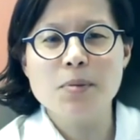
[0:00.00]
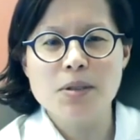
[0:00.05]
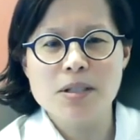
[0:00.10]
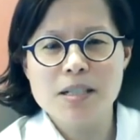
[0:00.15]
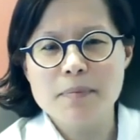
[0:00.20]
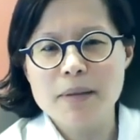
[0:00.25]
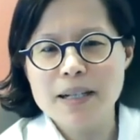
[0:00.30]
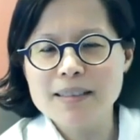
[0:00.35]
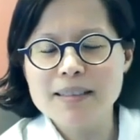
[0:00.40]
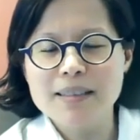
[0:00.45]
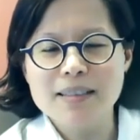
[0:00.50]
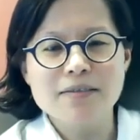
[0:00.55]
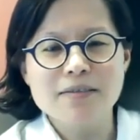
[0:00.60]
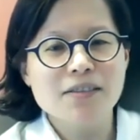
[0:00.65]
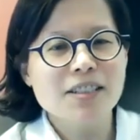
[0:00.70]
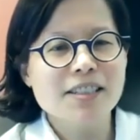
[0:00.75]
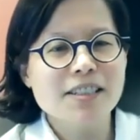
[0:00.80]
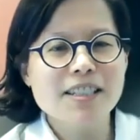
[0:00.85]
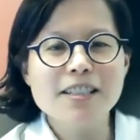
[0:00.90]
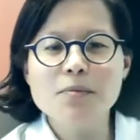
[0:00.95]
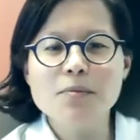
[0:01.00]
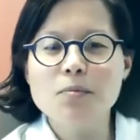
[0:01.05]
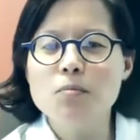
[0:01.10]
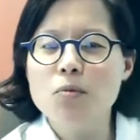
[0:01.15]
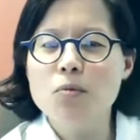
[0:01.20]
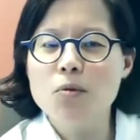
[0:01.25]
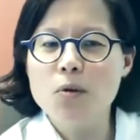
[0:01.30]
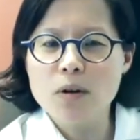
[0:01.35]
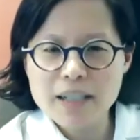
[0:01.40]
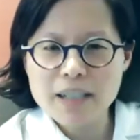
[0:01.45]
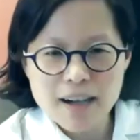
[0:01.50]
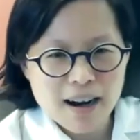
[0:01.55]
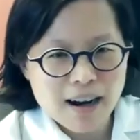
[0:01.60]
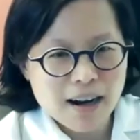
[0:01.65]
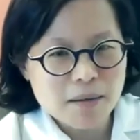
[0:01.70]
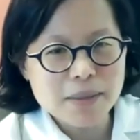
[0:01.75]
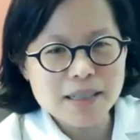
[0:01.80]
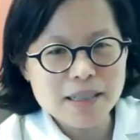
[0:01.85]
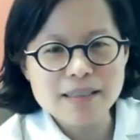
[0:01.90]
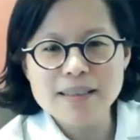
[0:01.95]
perspective, this is more
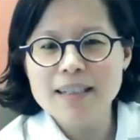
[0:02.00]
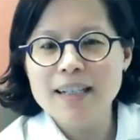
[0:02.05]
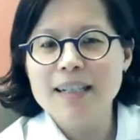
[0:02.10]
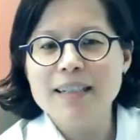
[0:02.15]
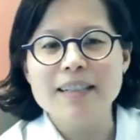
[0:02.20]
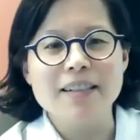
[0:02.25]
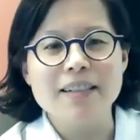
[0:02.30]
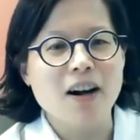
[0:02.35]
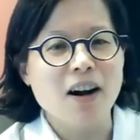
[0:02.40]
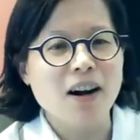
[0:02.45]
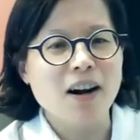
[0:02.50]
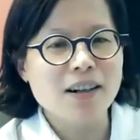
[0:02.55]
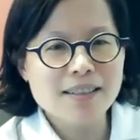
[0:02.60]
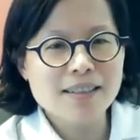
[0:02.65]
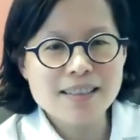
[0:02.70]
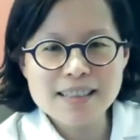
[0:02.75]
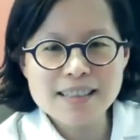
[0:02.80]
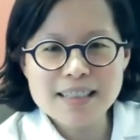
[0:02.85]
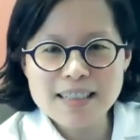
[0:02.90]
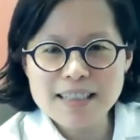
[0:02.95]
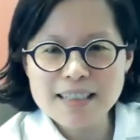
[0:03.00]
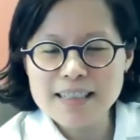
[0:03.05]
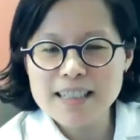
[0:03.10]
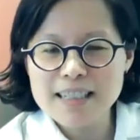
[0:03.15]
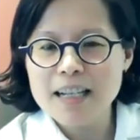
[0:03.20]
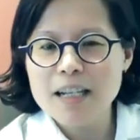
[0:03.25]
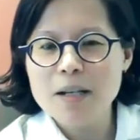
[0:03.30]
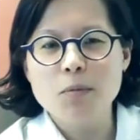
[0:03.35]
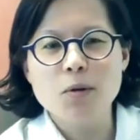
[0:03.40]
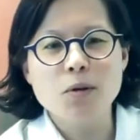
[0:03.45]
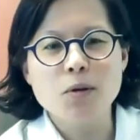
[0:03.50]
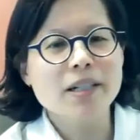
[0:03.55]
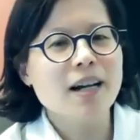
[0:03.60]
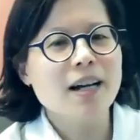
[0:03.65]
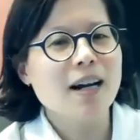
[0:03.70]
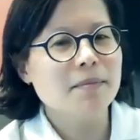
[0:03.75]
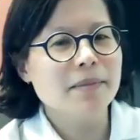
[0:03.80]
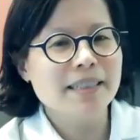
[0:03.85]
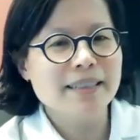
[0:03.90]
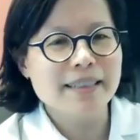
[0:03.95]
common than heart disease, more
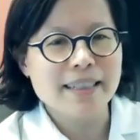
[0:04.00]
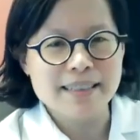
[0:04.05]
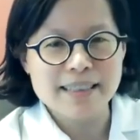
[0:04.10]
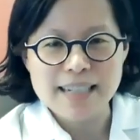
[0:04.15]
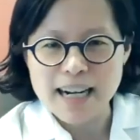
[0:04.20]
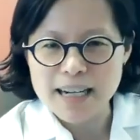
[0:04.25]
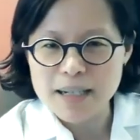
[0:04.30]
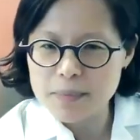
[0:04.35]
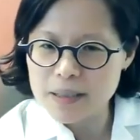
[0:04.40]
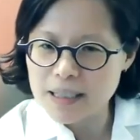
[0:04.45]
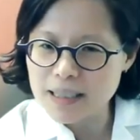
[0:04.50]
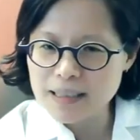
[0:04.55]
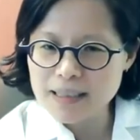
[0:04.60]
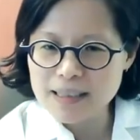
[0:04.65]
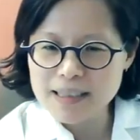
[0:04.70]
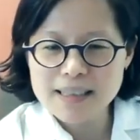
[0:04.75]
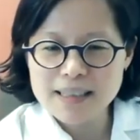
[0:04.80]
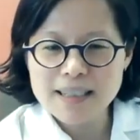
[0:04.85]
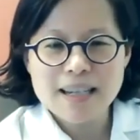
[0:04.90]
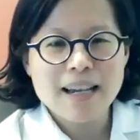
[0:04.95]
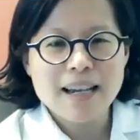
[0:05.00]
common than diabetes,